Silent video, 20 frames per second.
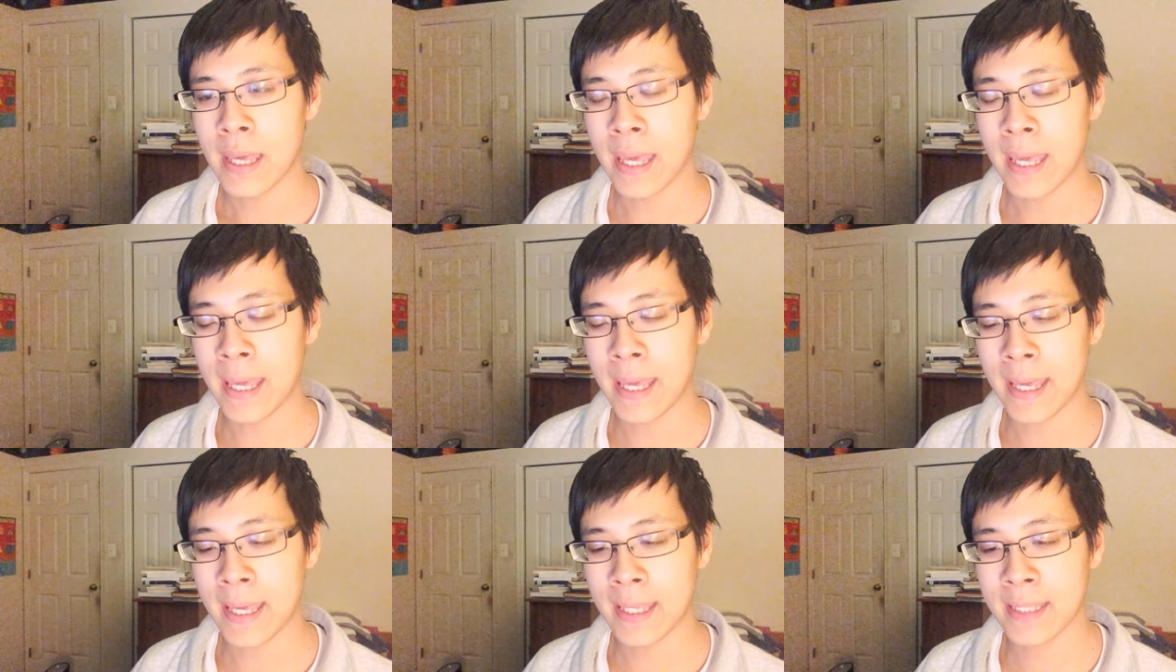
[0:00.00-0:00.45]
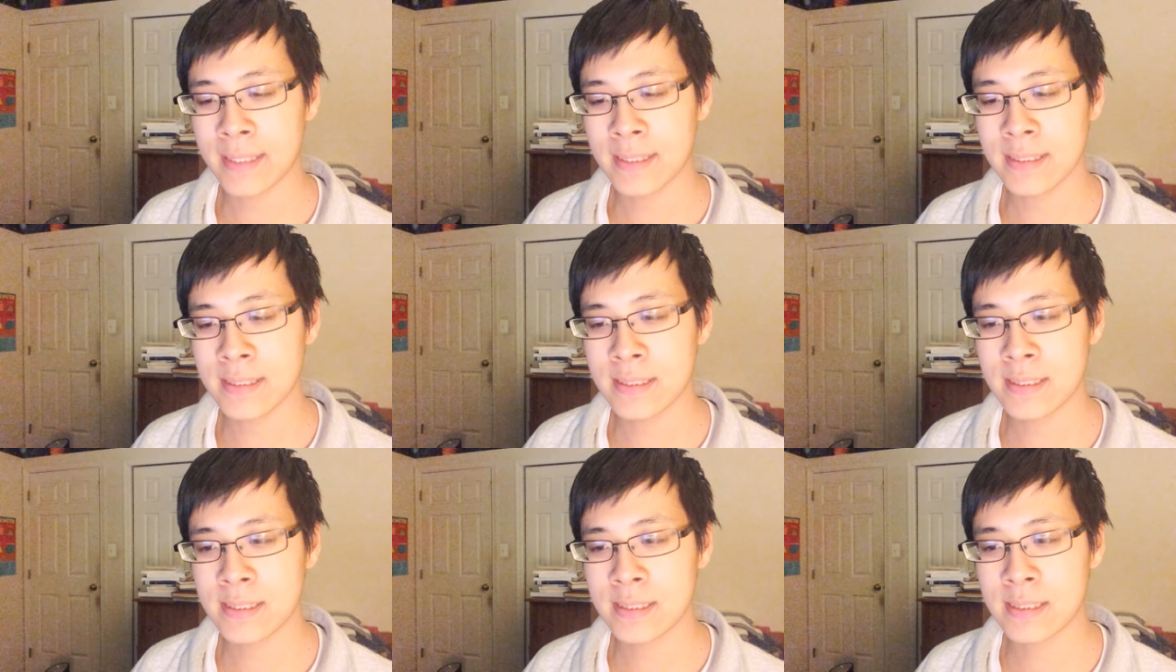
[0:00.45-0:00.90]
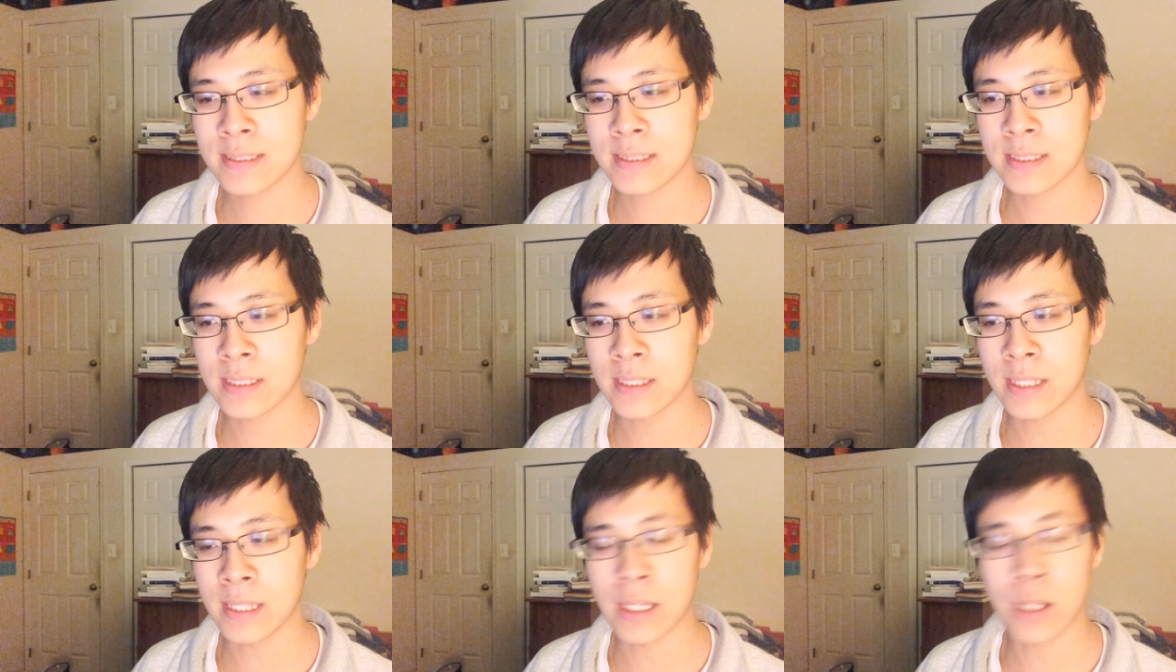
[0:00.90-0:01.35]
And
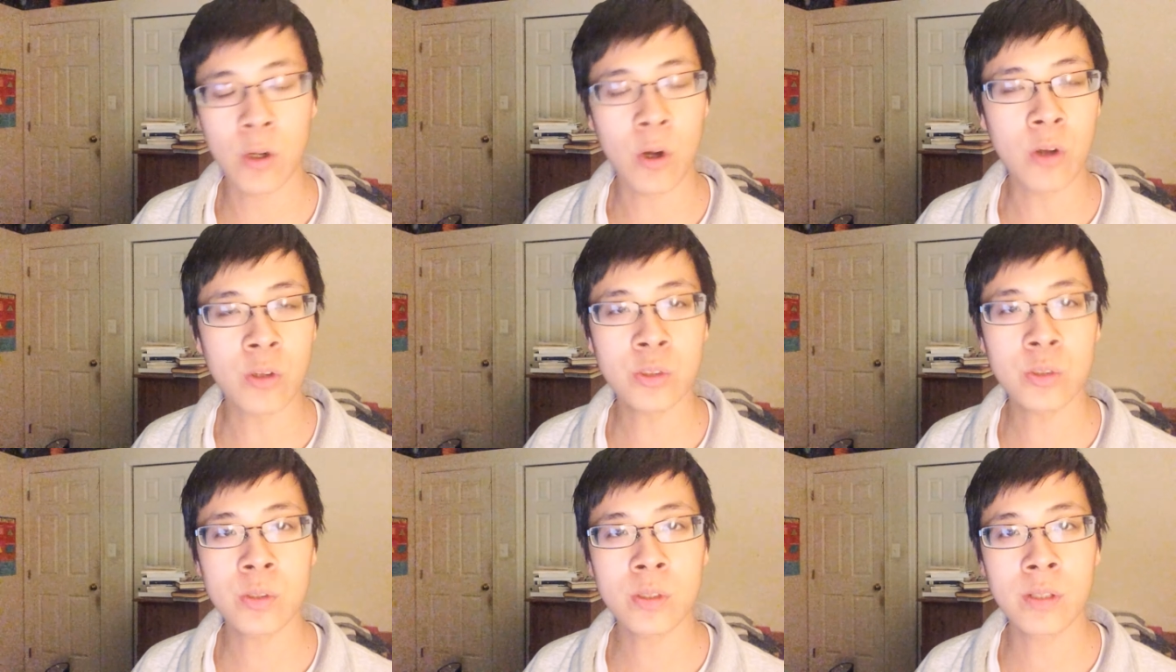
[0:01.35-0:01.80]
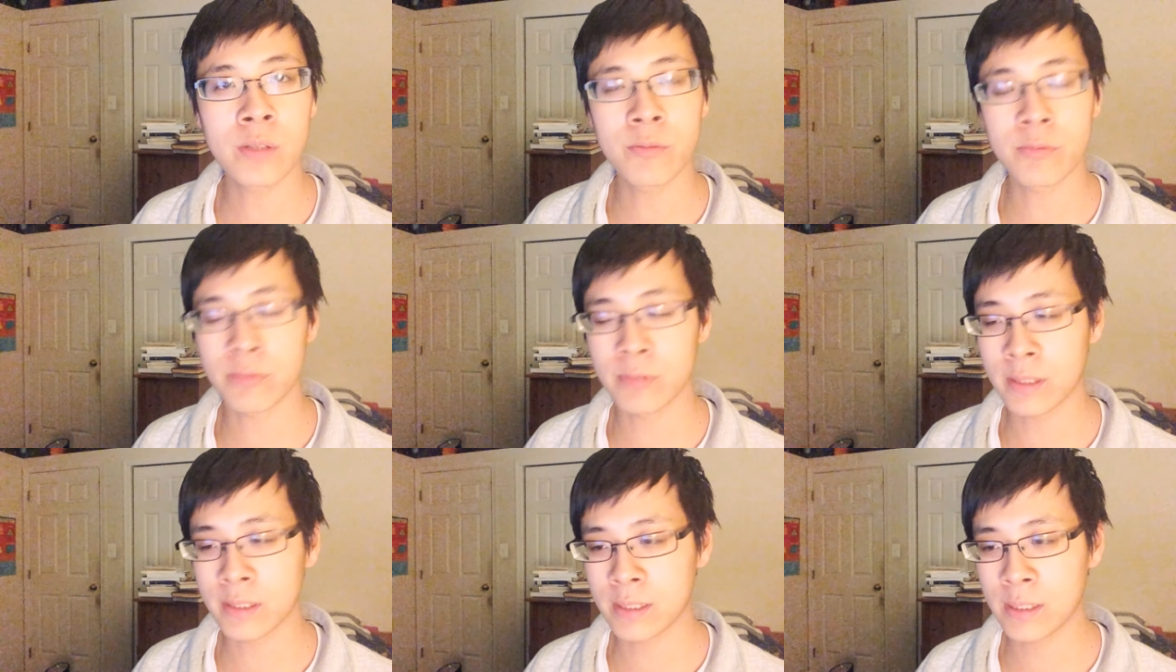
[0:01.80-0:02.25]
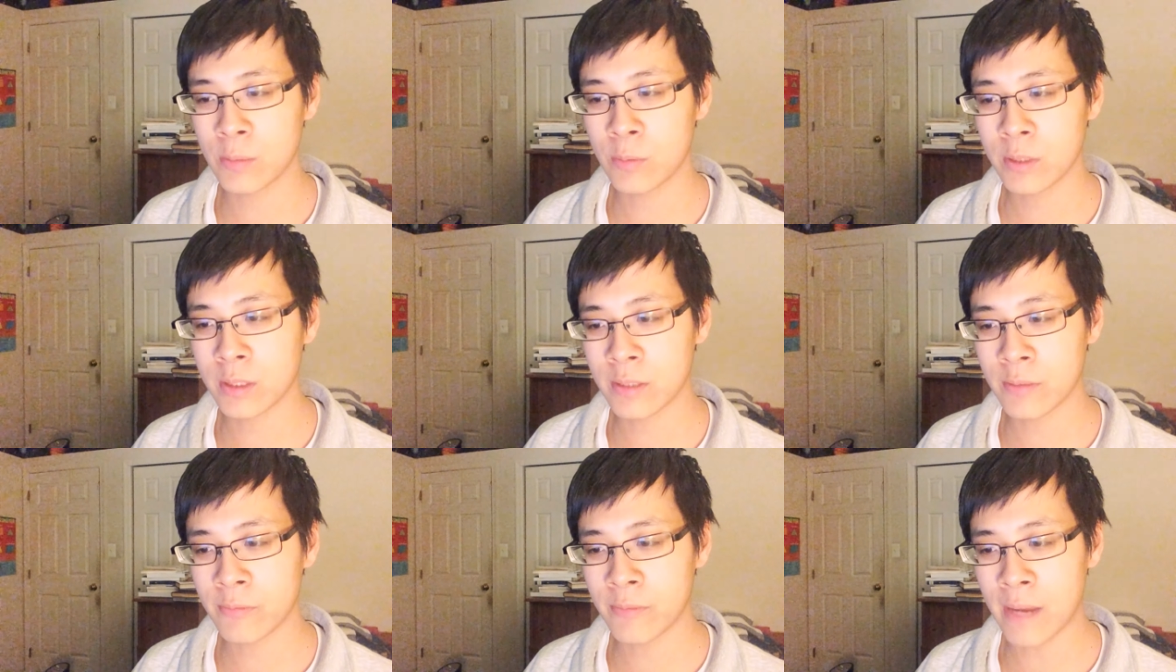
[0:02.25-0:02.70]
it also conflicted
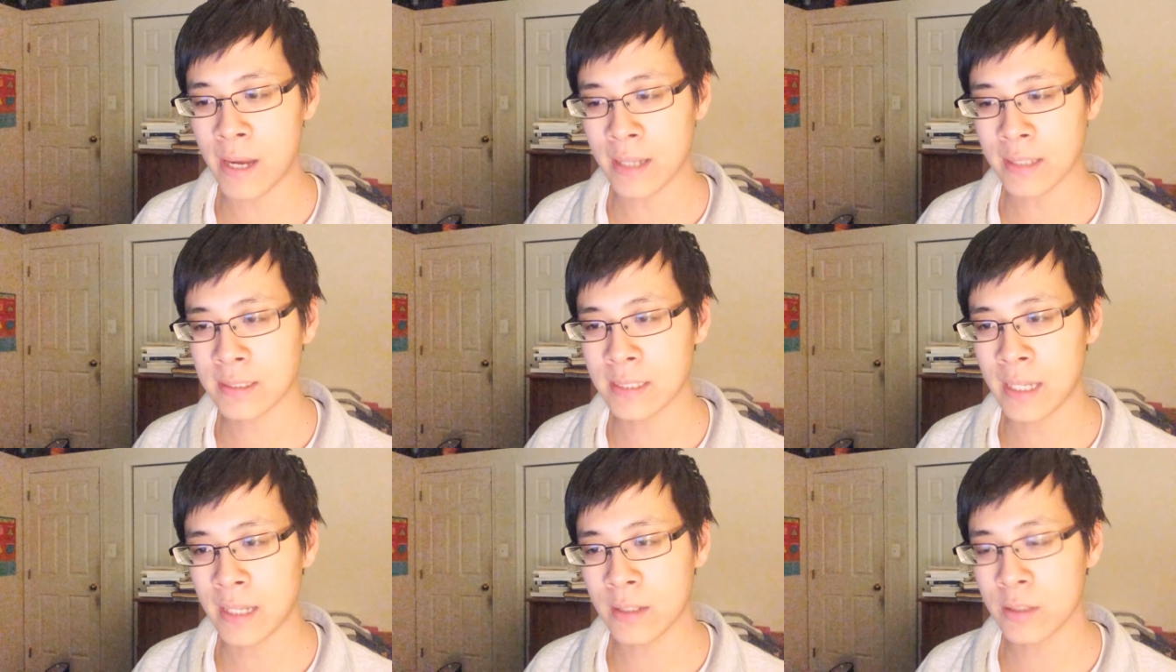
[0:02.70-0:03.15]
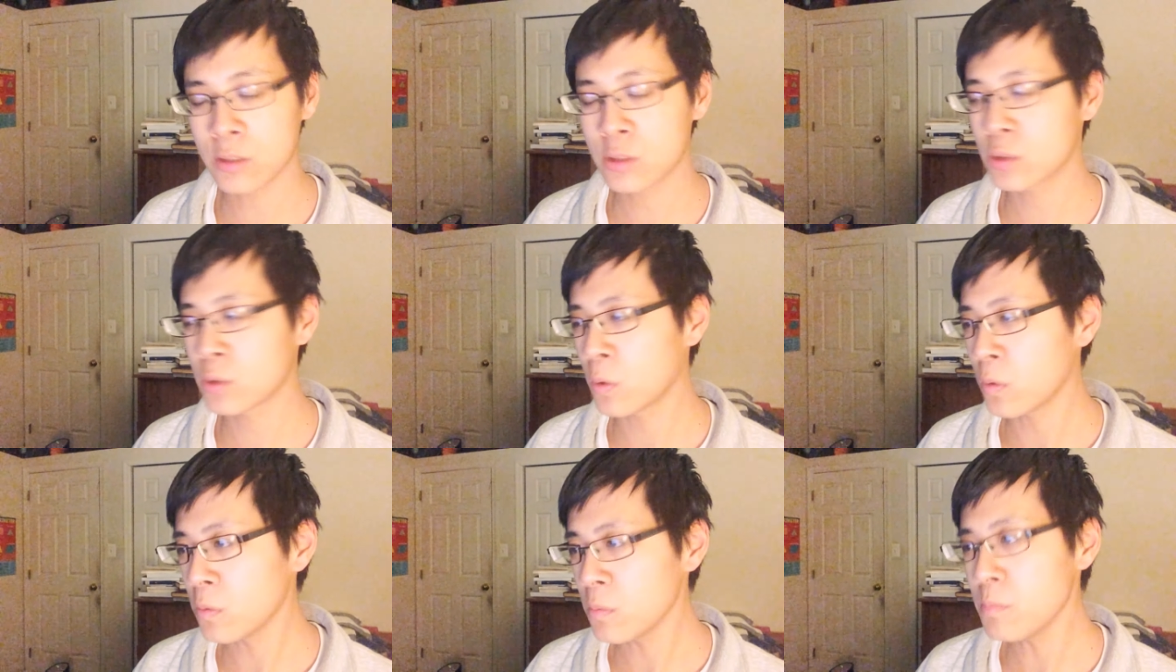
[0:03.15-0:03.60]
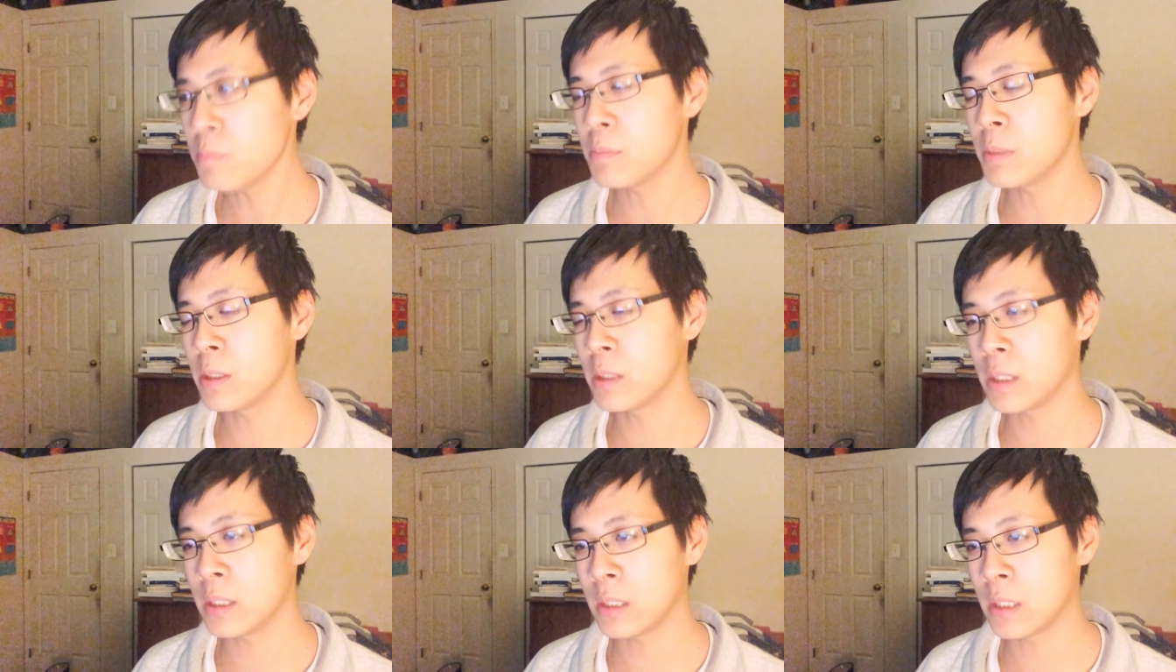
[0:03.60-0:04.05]
with the fact that certain
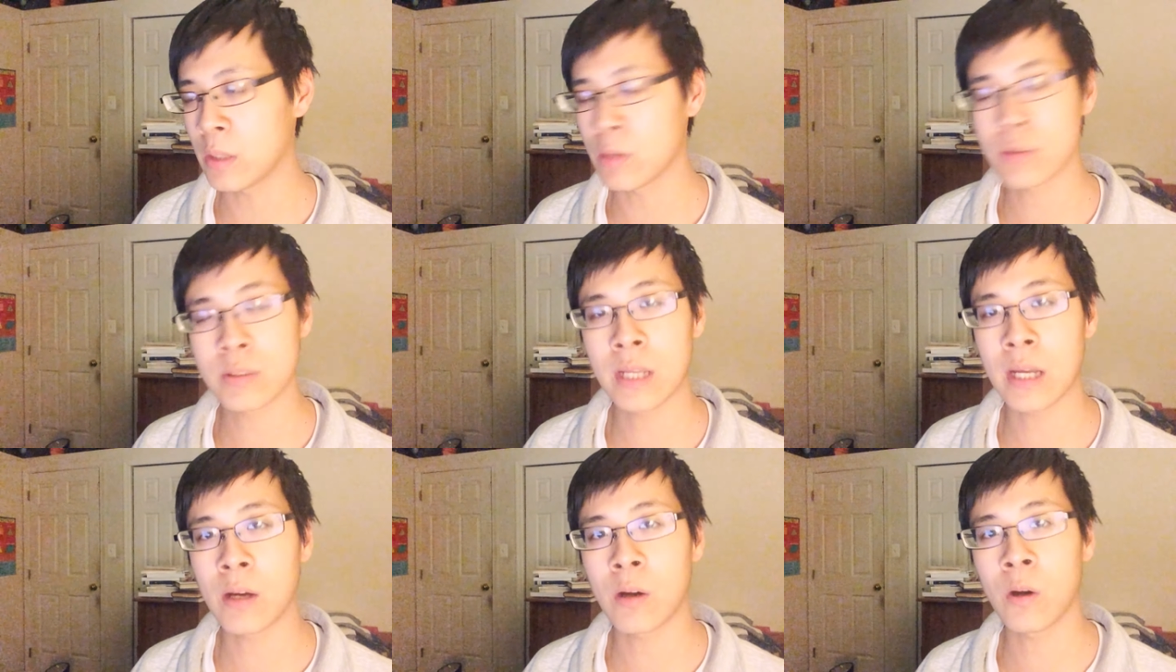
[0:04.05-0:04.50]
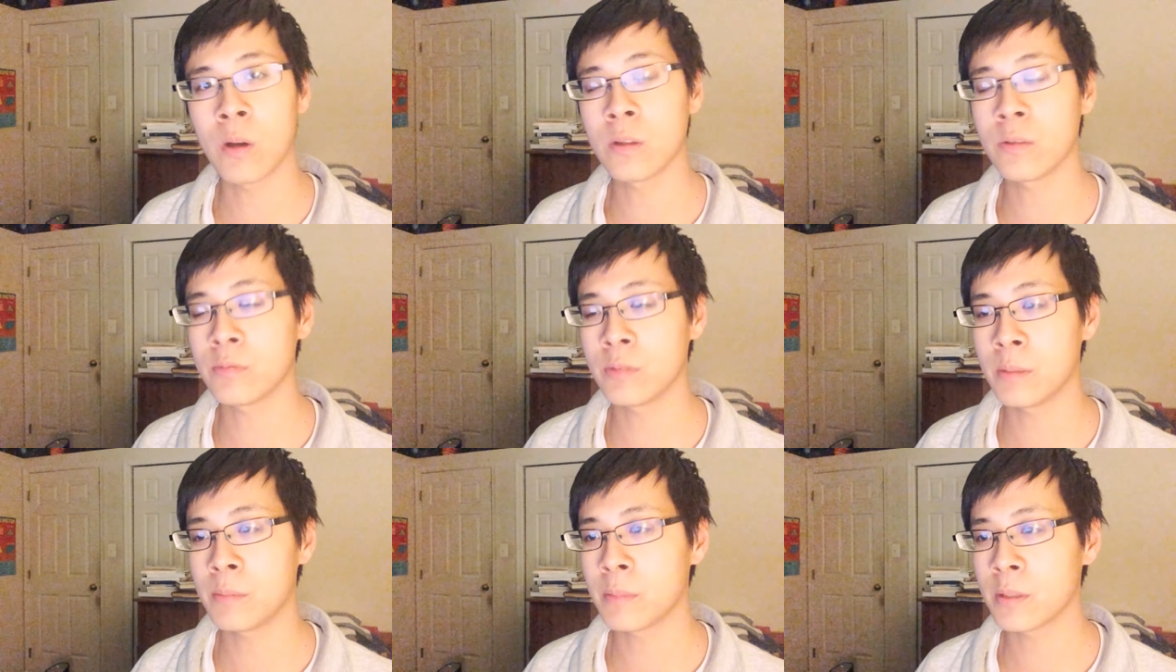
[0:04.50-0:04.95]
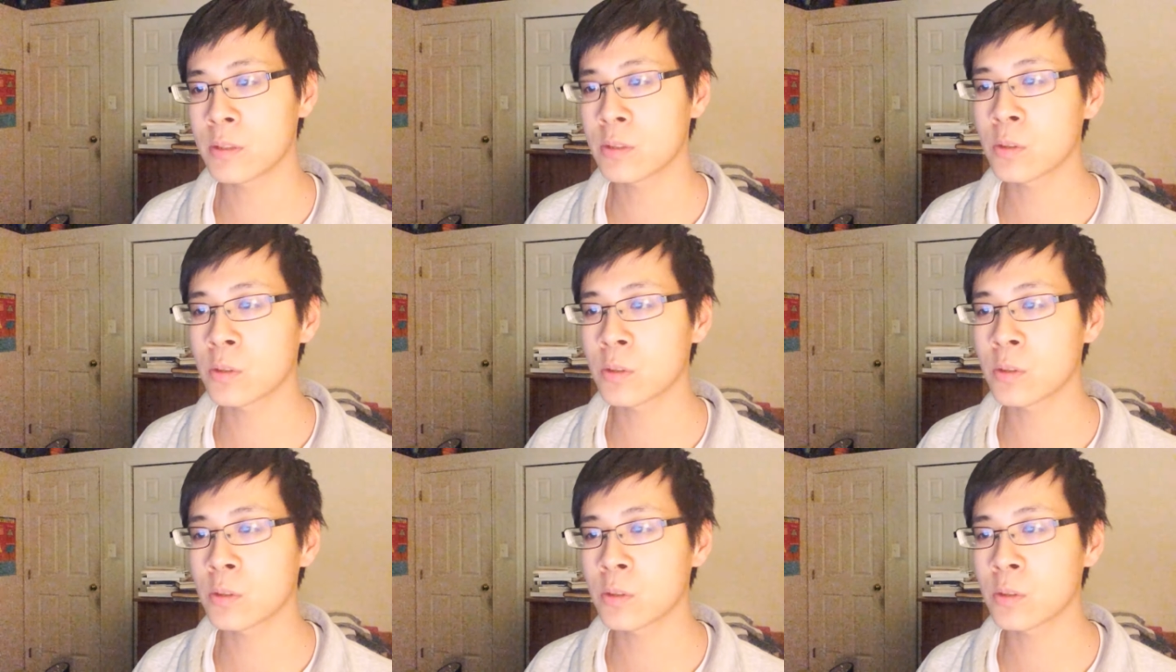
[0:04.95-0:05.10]
billionaires, not all of them, but